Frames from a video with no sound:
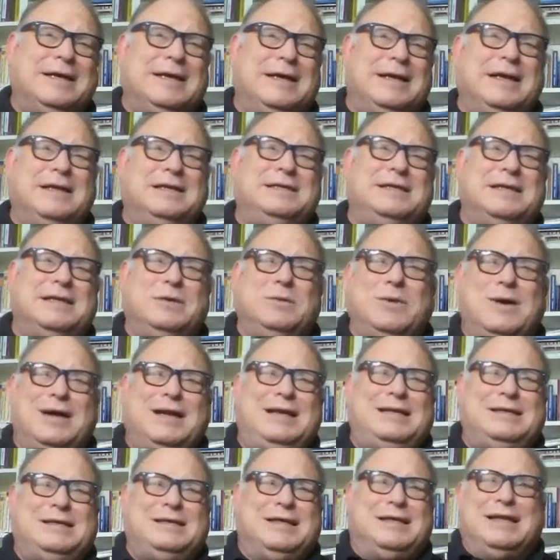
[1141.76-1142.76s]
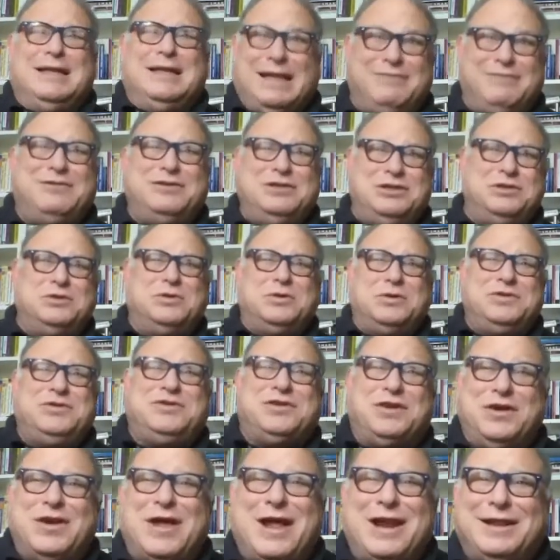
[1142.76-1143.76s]
And I said, what? 11-year-olds
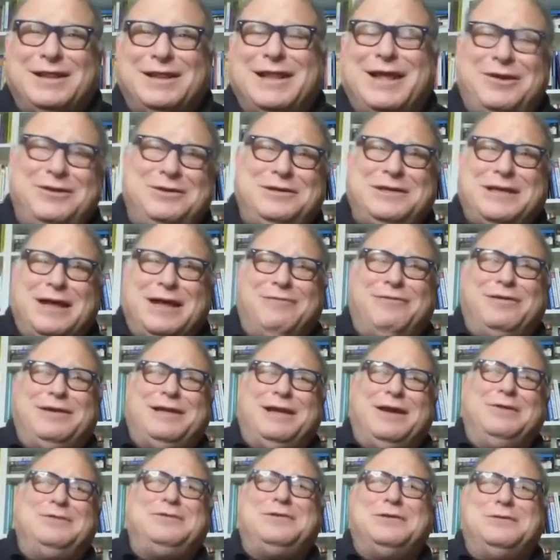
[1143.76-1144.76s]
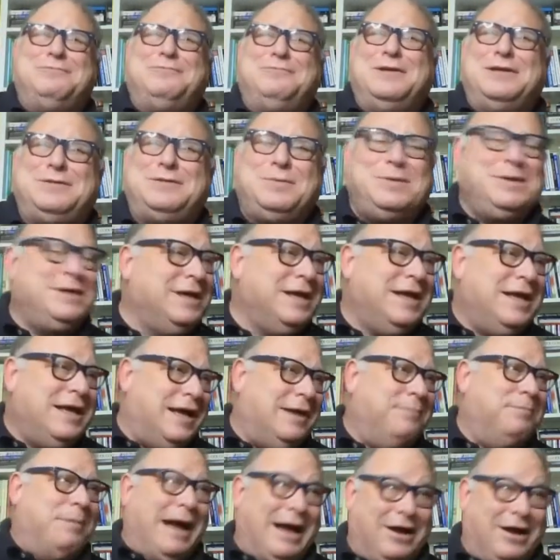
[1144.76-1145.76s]
are not allowed to have accounts on Facebook?
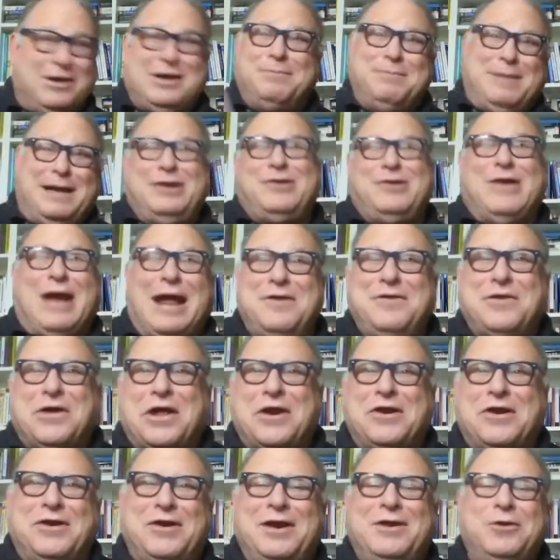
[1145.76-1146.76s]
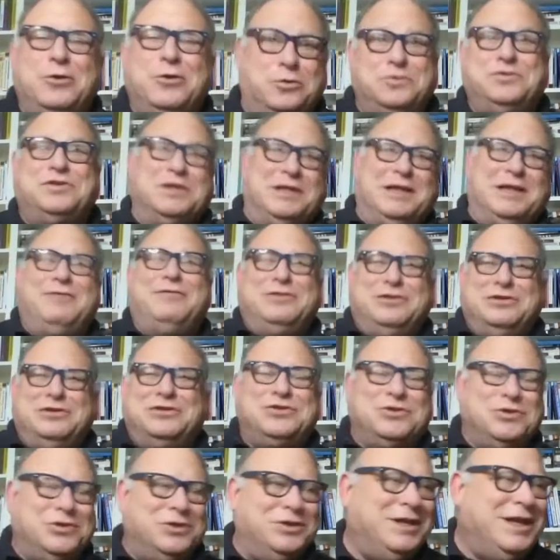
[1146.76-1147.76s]
How come my granddaughter, who's 11
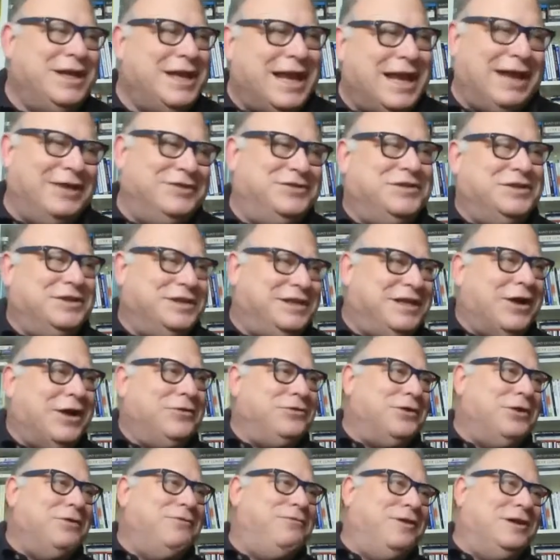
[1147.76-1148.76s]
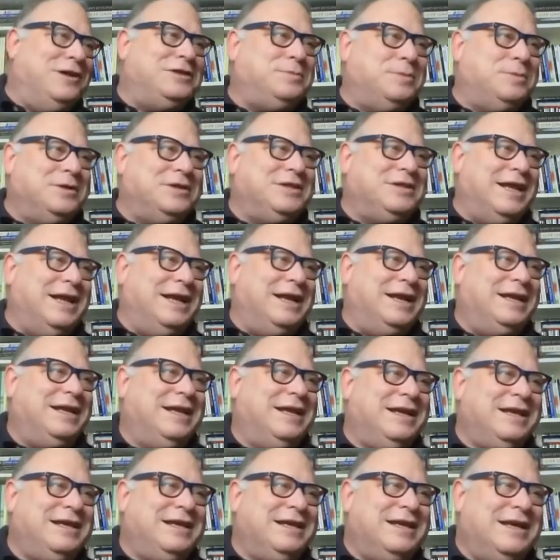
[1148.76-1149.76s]
years old, has an account on Facebook then?
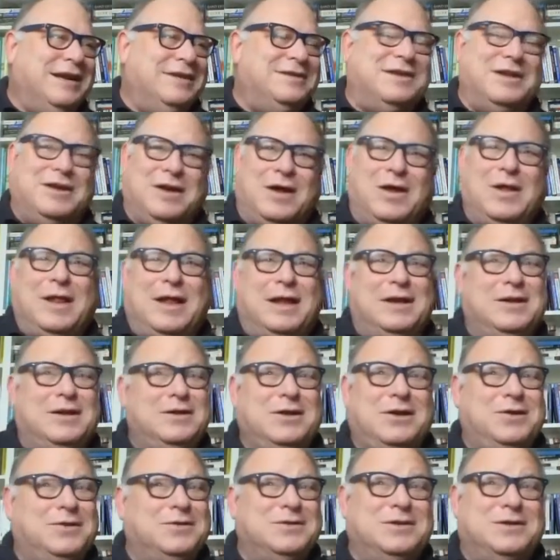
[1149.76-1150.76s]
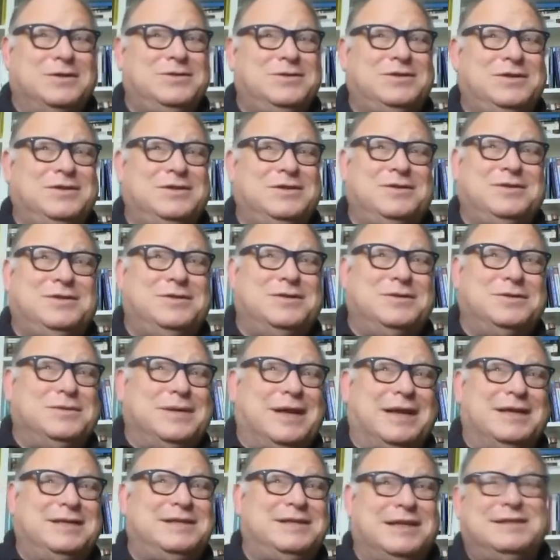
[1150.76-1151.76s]
And I said, oh, I don't know. And
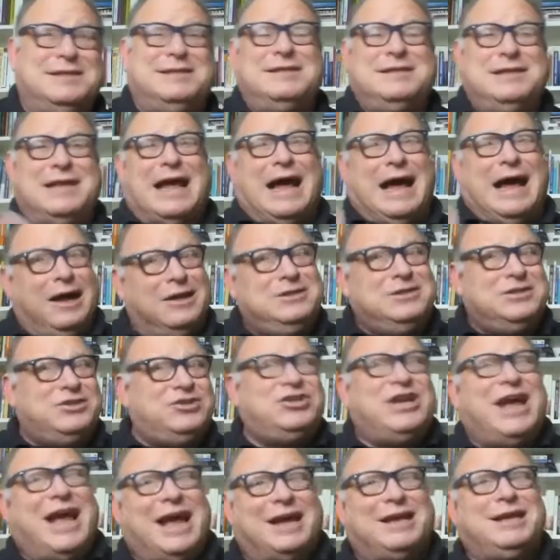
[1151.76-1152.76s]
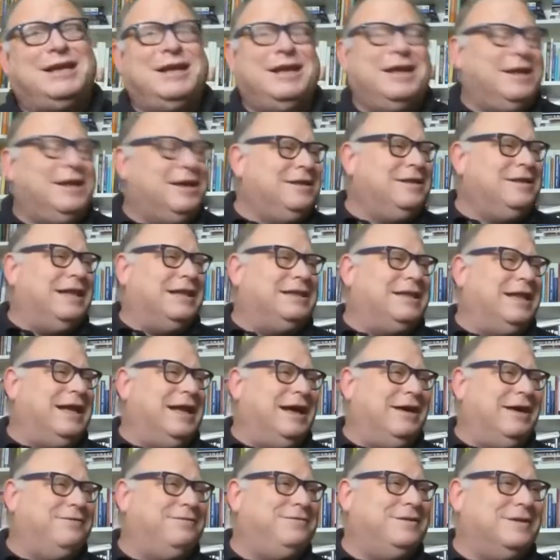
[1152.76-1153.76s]
I said, how do you check that they
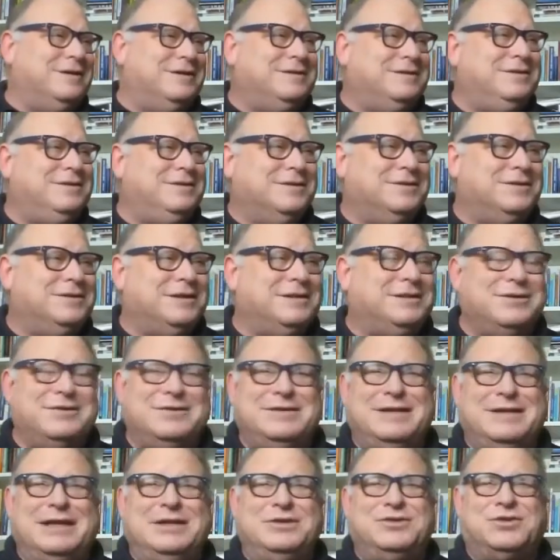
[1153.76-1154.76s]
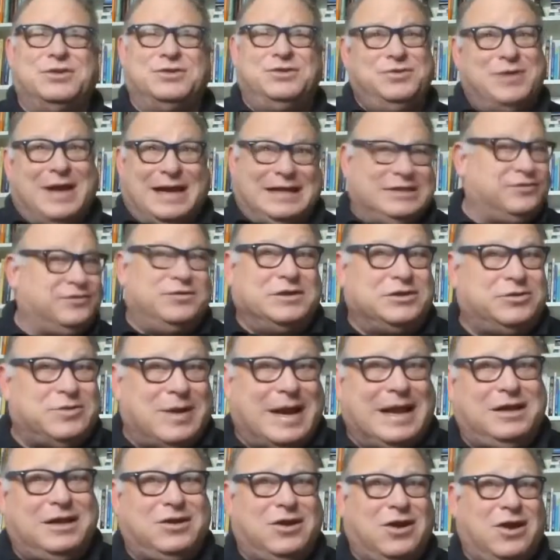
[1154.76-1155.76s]
have, that they're 8 years old? Do you ask for a
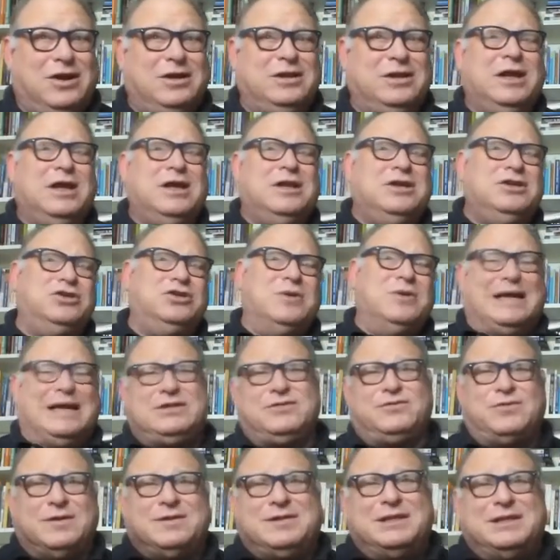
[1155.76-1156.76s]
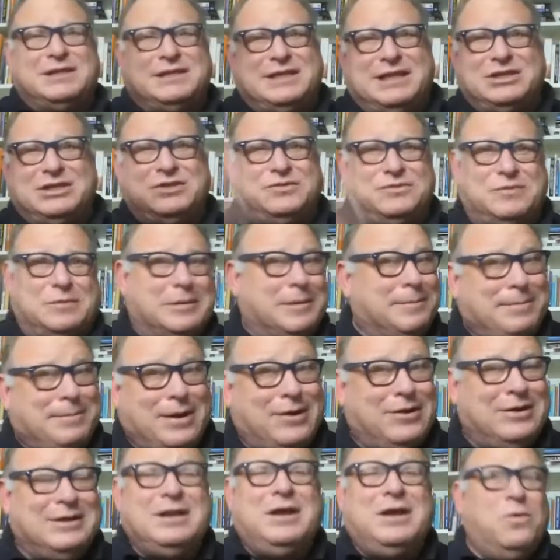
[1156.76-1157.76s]
credit card? Do you ask for authentication from a
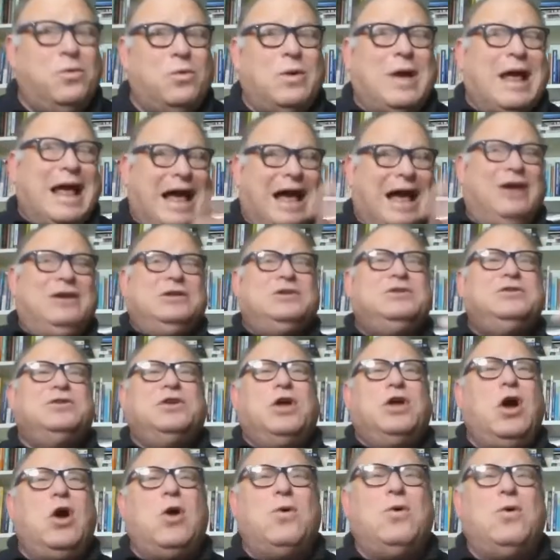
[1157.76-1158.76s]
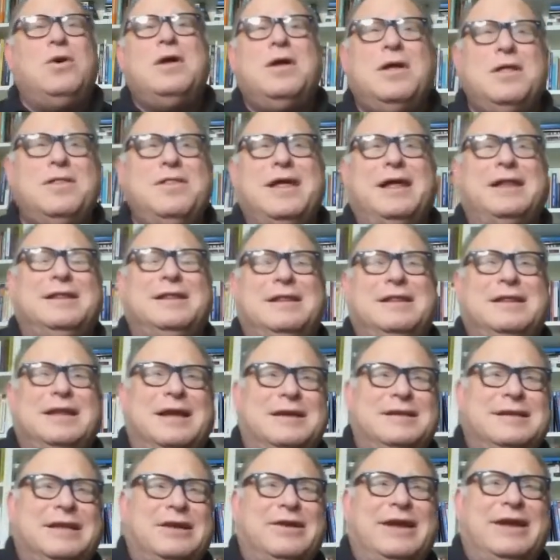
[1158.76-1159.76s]
parent? Well, how do you know that
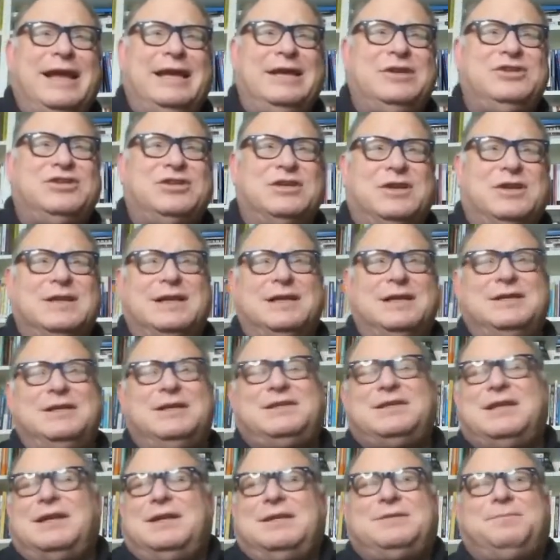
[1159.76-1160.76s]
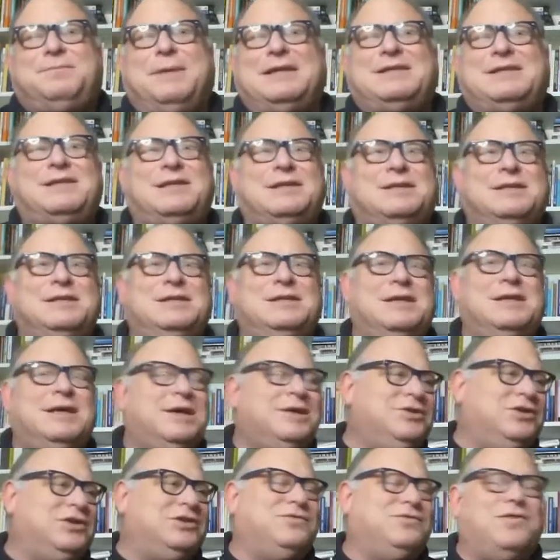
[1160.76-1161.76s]
their age and all that? And they said it's basically
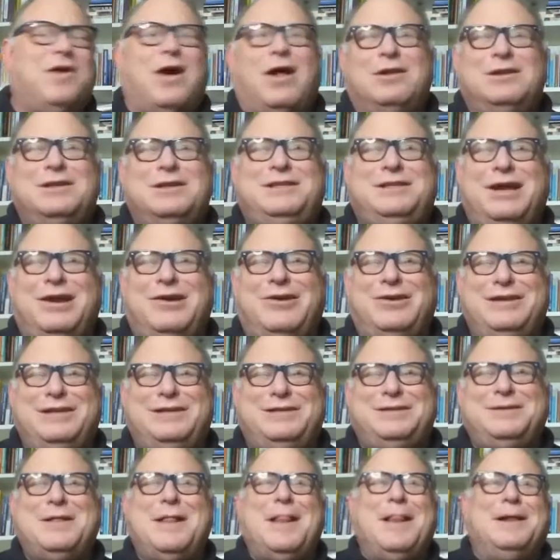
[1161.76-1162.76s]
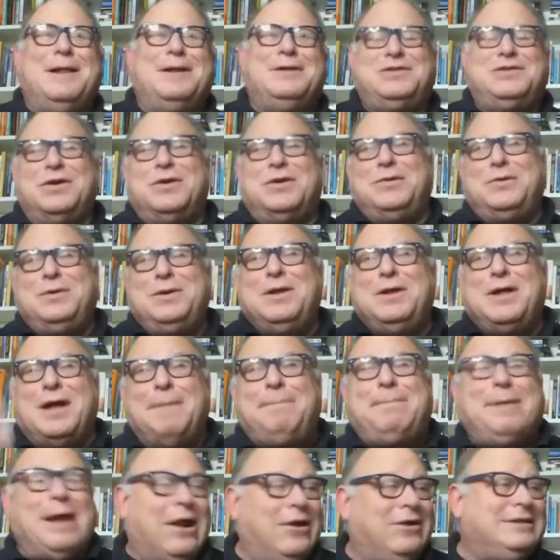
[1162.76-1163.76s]
just voluntary. So
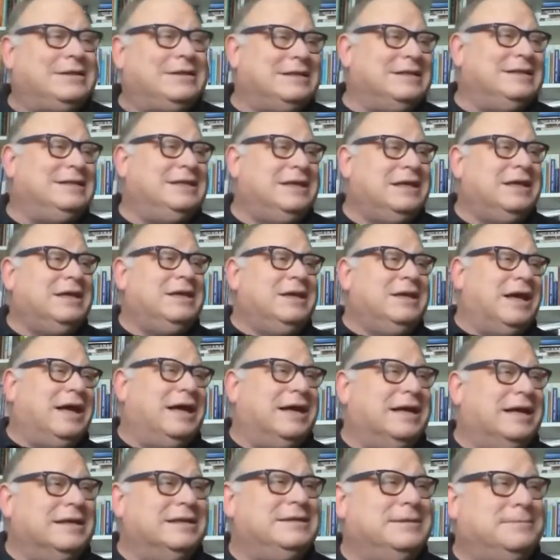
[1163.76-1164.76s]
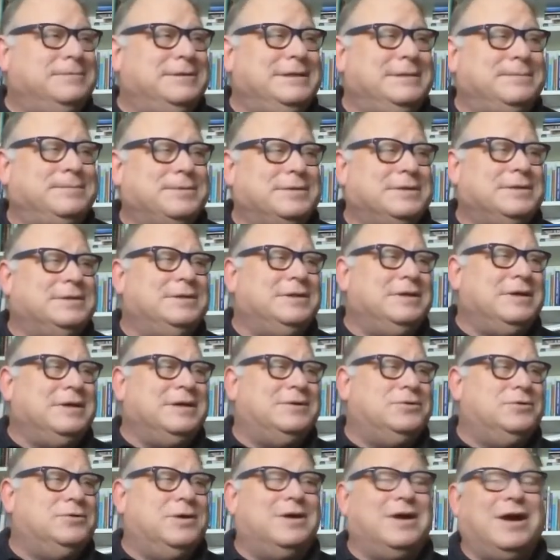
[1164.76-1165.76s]
apparently, the people
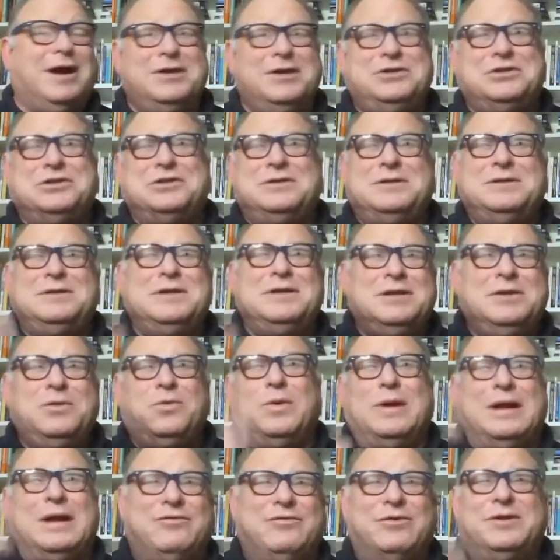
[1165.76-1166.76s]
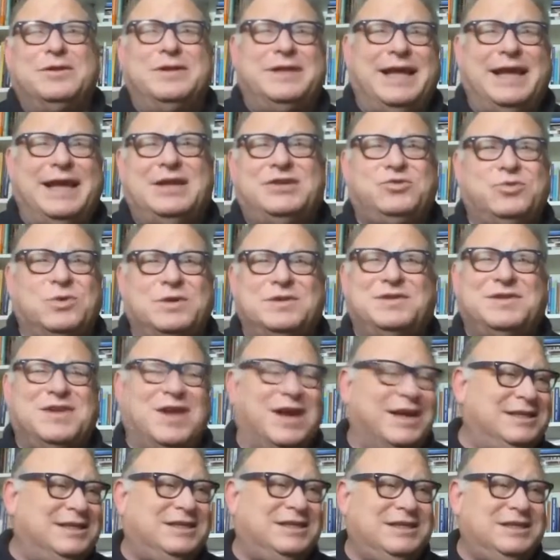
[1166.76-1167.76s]
who are under whatever the age was,
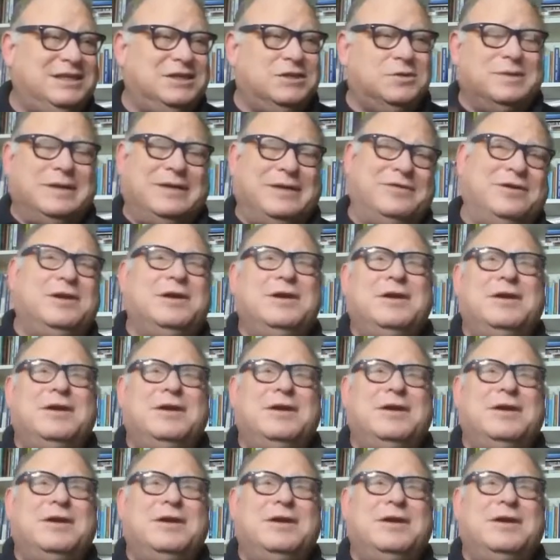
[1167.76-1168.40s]
19 or whatever,